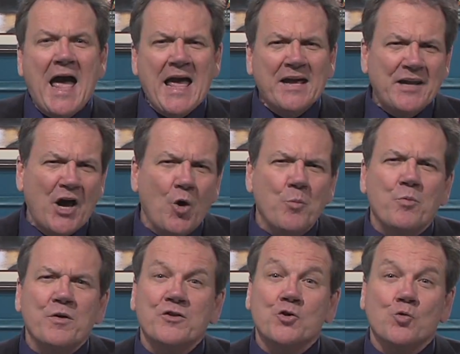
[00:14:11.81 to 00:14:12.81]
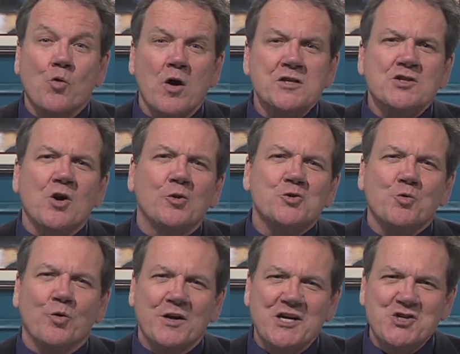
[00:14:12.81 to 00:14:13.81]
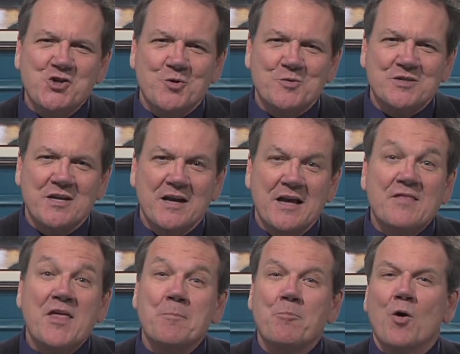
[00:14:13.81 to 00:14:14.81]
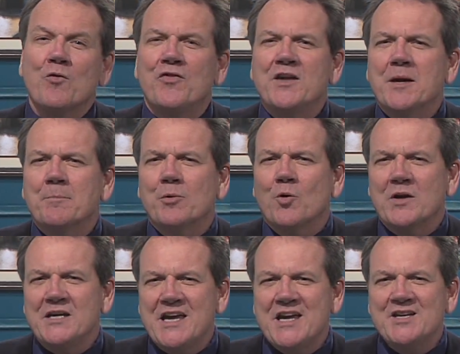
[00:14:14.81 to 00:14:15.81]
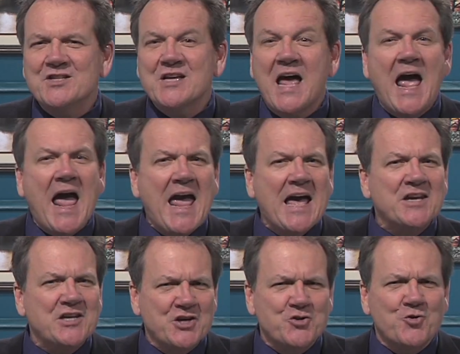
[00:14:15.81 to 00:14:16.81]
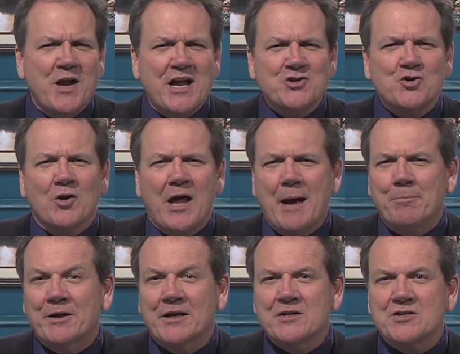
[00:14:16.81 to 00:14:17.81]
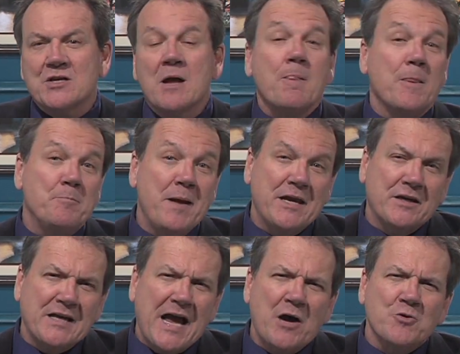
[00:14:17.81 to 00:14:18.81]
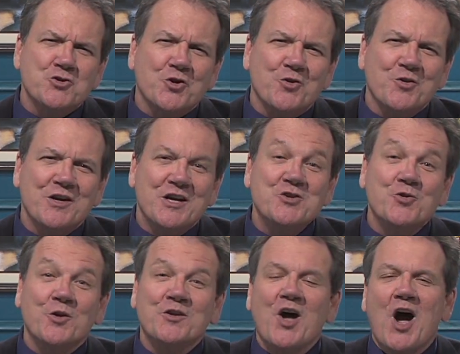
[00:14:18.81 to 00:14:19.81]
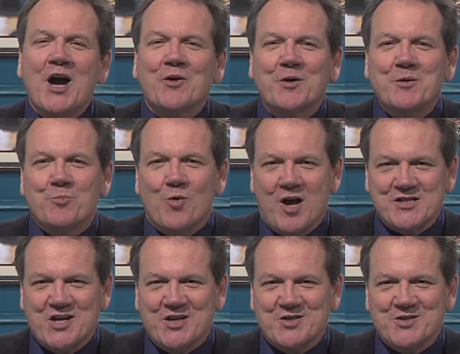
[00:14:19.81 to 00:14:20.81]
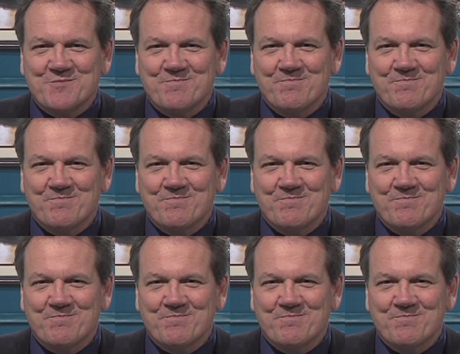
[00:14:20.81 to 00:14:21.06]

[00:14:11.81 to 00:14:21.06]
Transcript: and help with cross-cultural issues that both the employees and international applicants may encounter during the hiring process.